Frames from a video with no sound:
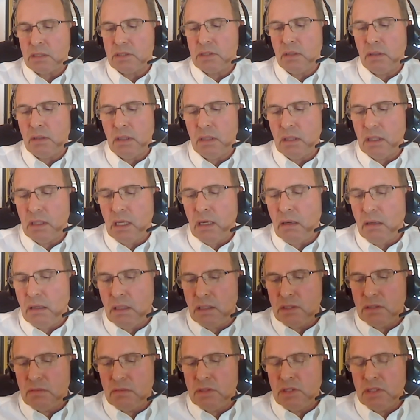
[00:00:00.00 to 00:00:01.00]
So the
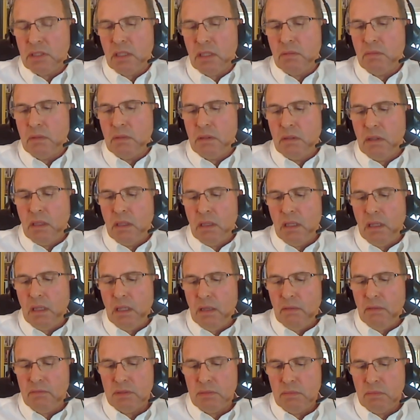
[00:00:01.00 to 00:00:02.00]
Hungarians have said, uh,
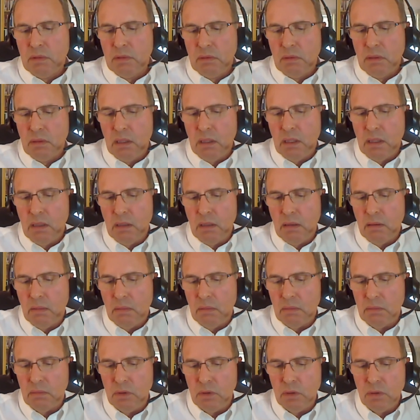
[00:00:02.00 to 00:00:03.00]
have uh,
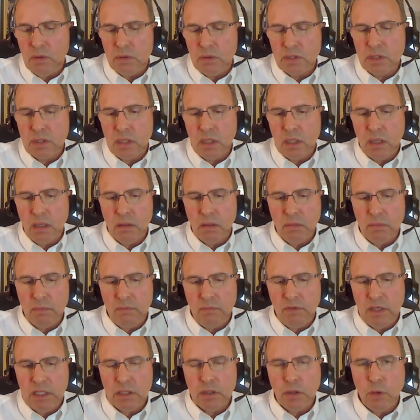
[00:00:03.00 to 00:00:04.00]
used their
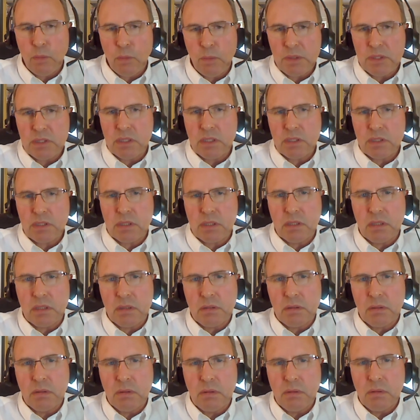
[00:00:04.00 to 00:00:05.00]
veto position
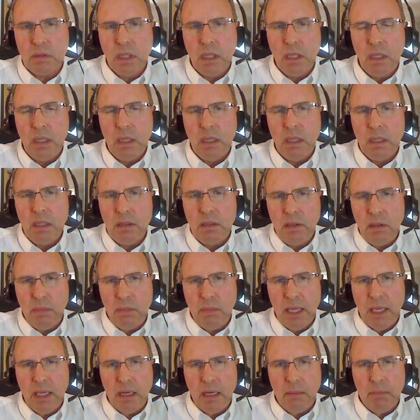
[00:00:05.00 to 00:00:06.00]
to
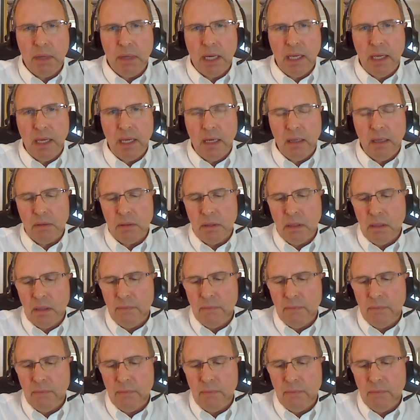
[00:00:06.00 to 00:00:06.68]
demand a buyout.